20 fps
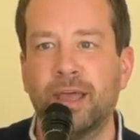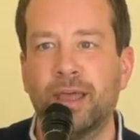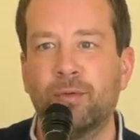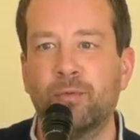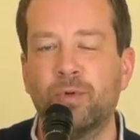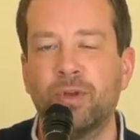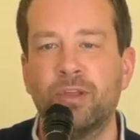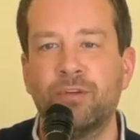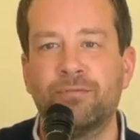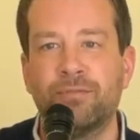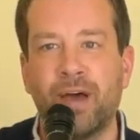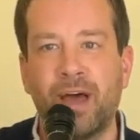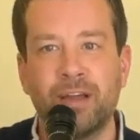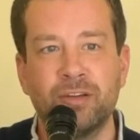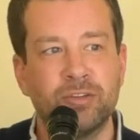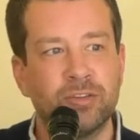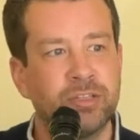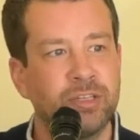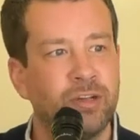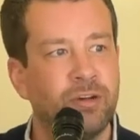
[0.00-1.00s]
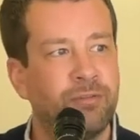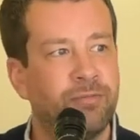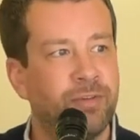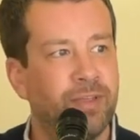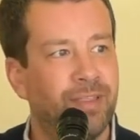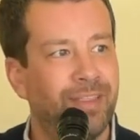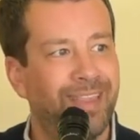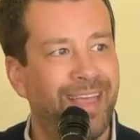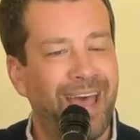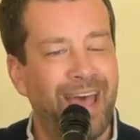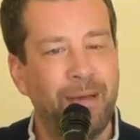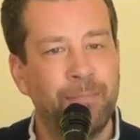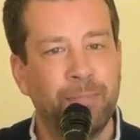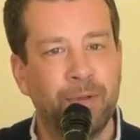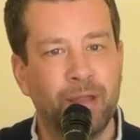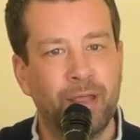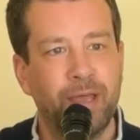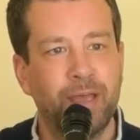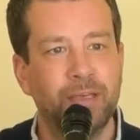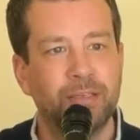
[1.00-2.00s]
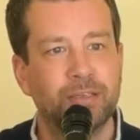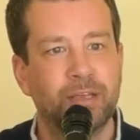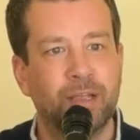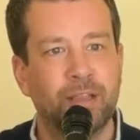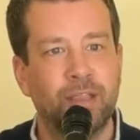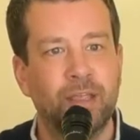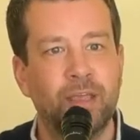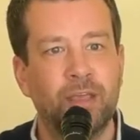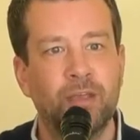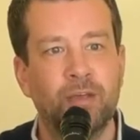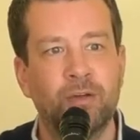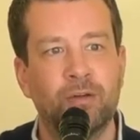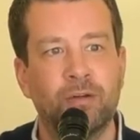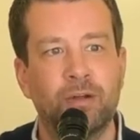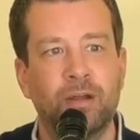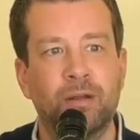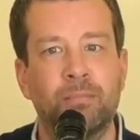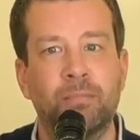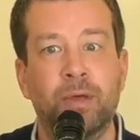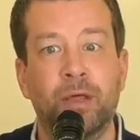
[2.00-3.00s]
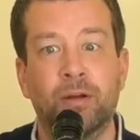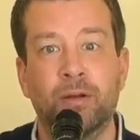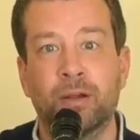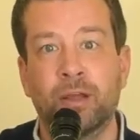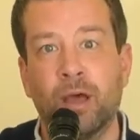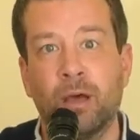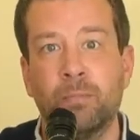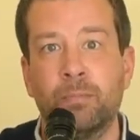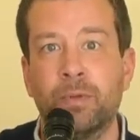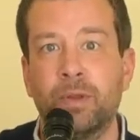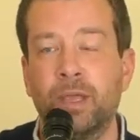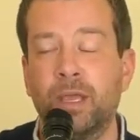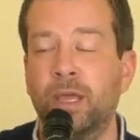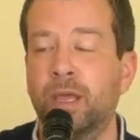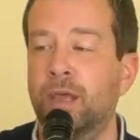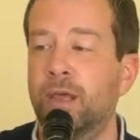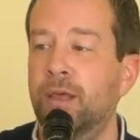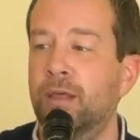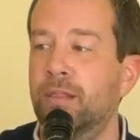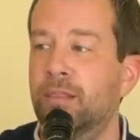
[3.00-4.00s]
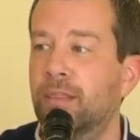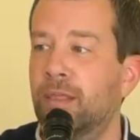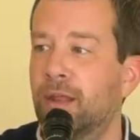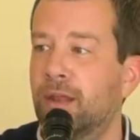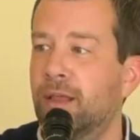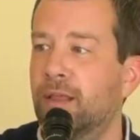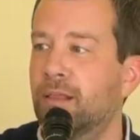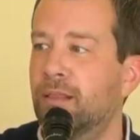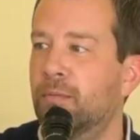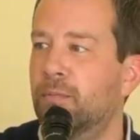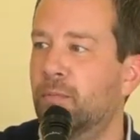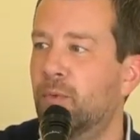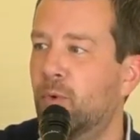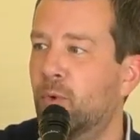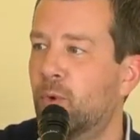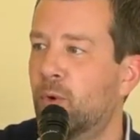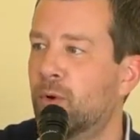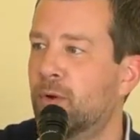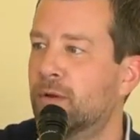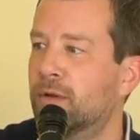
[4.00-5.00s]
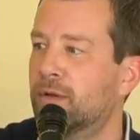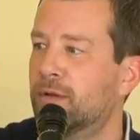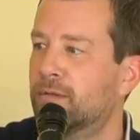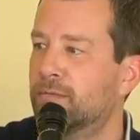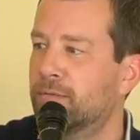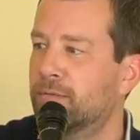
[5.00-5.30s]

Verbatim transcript: And when you find yourself in that place, I think you're in better company than in the more